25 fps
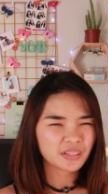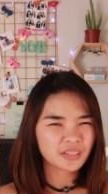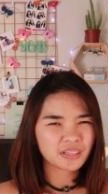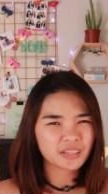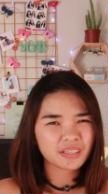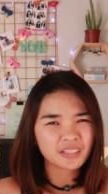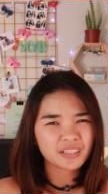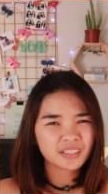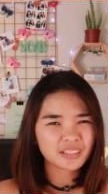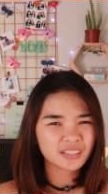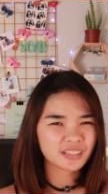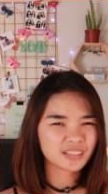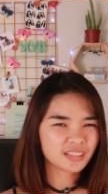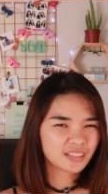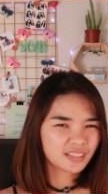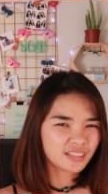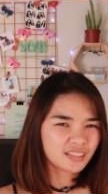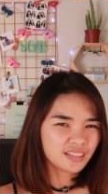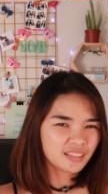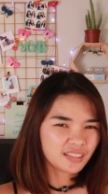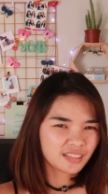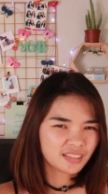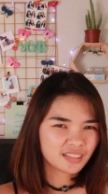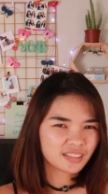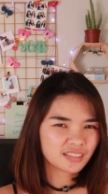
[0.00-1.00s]
like
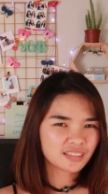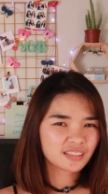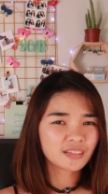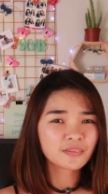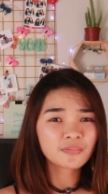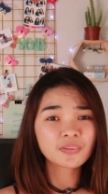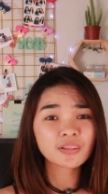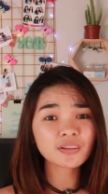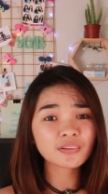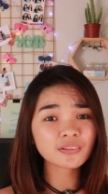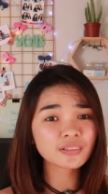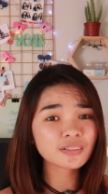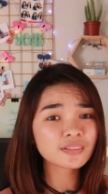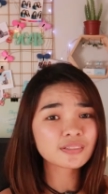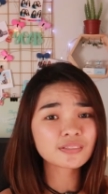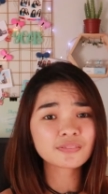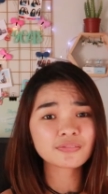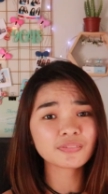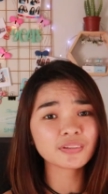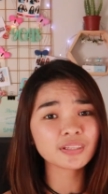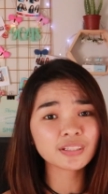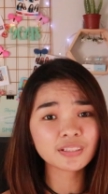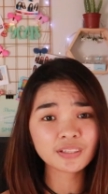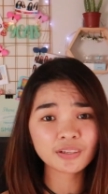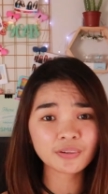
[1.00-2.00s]
sometimes there's
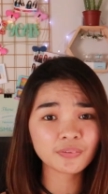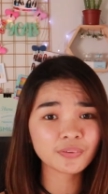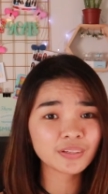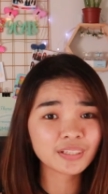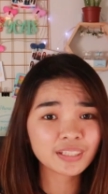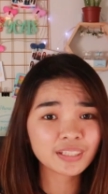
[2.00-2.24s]
video